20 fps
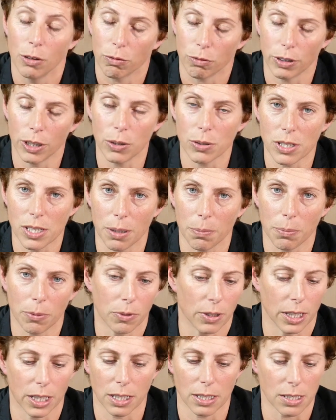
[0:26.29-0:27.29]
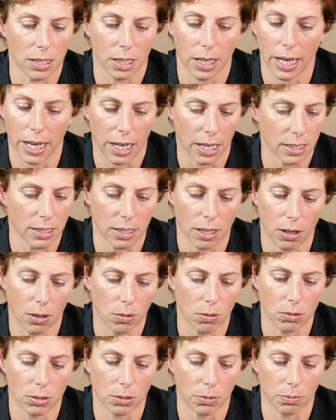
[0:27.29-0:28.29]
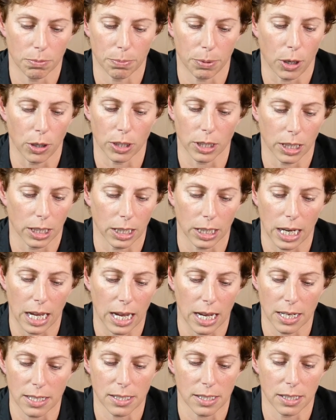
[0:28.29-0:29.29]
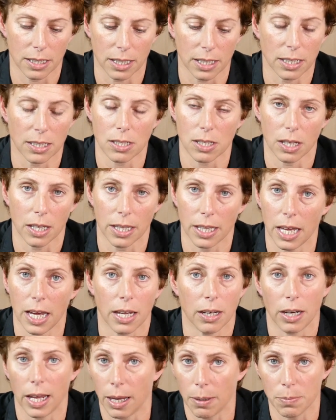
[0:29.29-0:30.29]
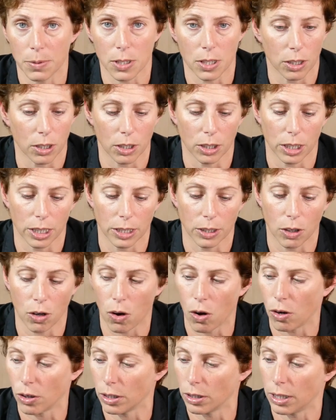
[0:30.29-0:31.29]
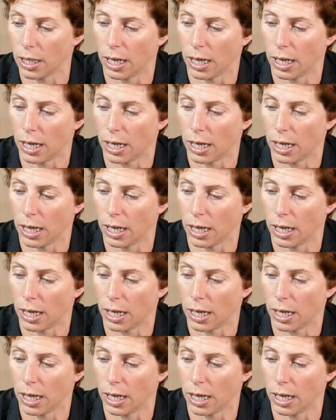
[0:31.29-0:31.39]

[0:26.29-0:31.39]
Real simple things like household broken glass and things like that, absolutely not.